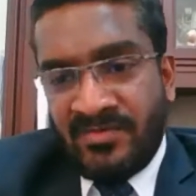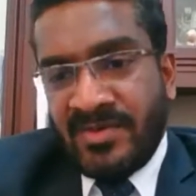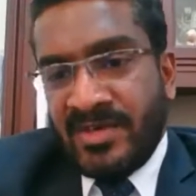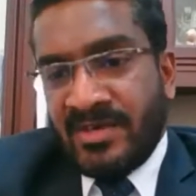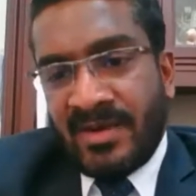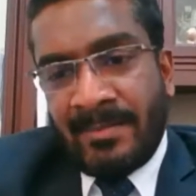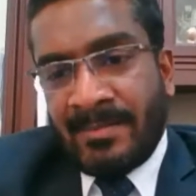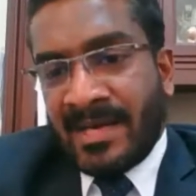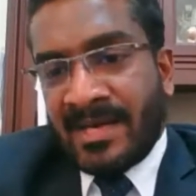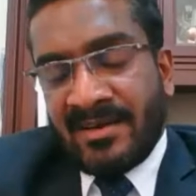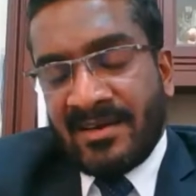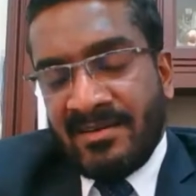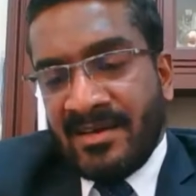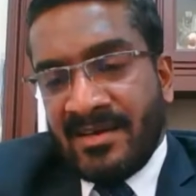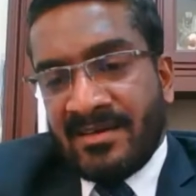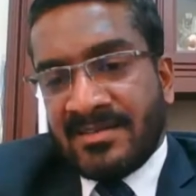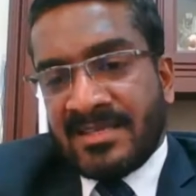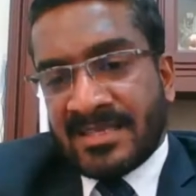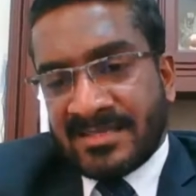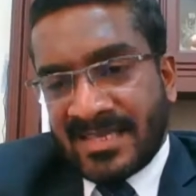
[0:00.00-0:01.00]
We, I mean,
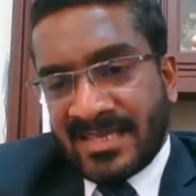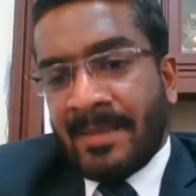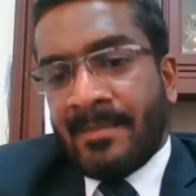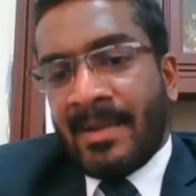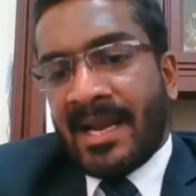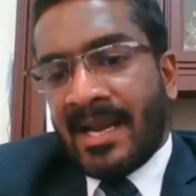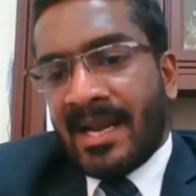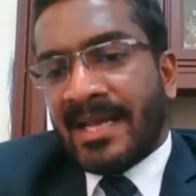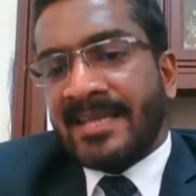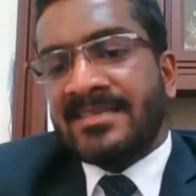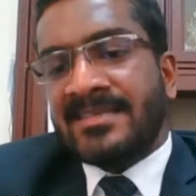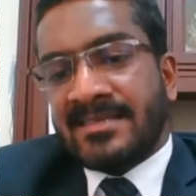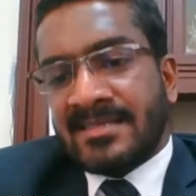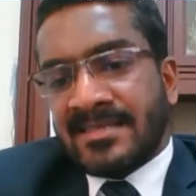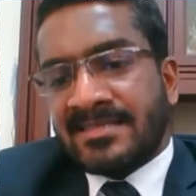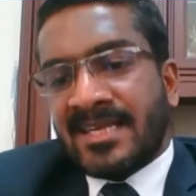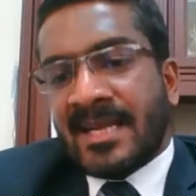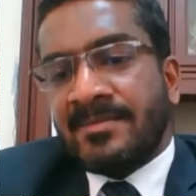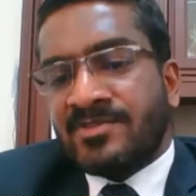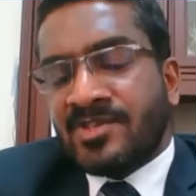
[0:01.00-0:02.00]
the same analyzer, the
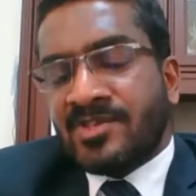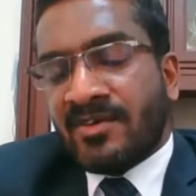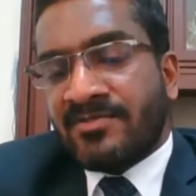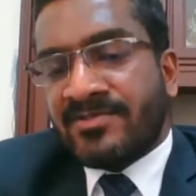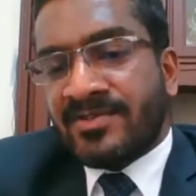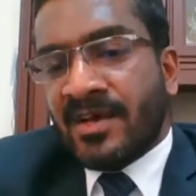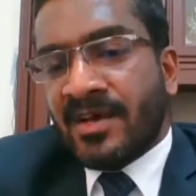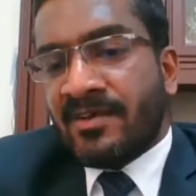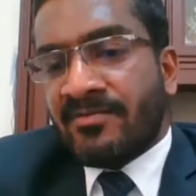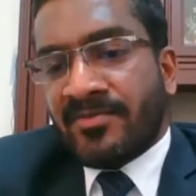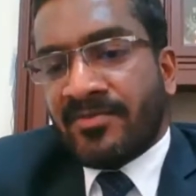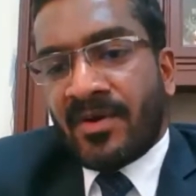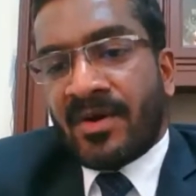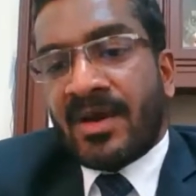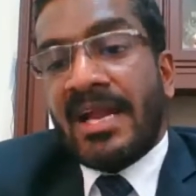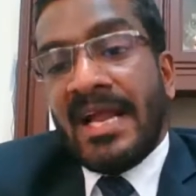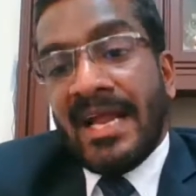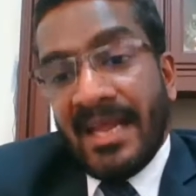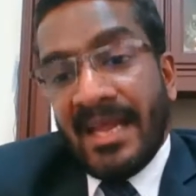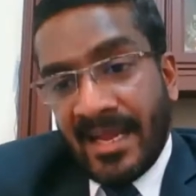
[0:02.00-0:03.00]
same software
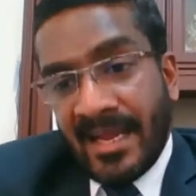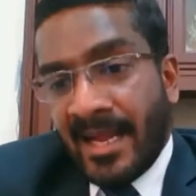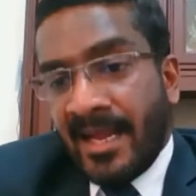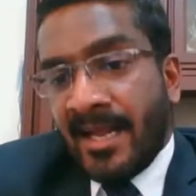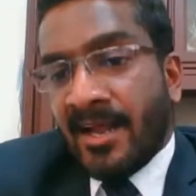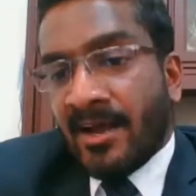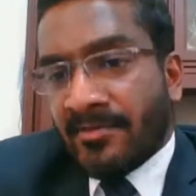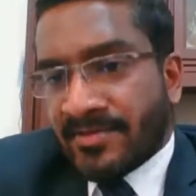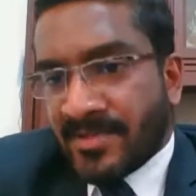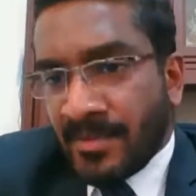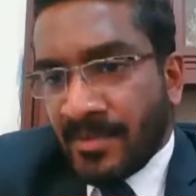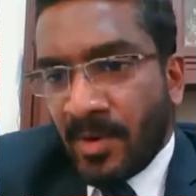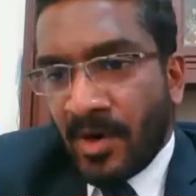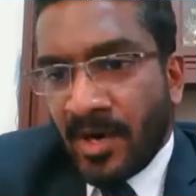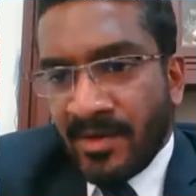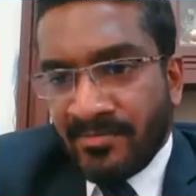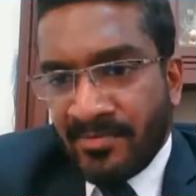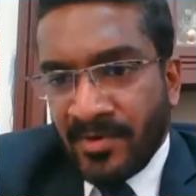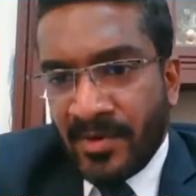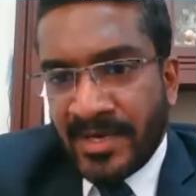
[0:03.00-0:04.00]
for any of the
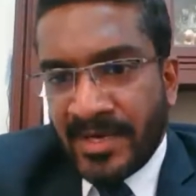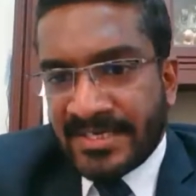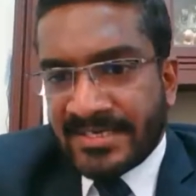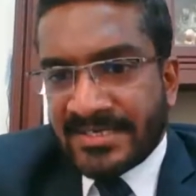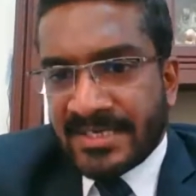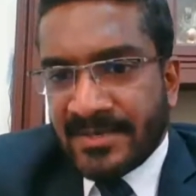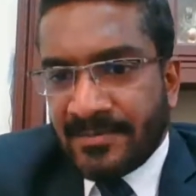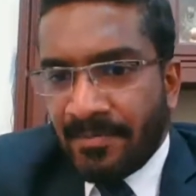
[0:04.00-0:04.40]
body fluids.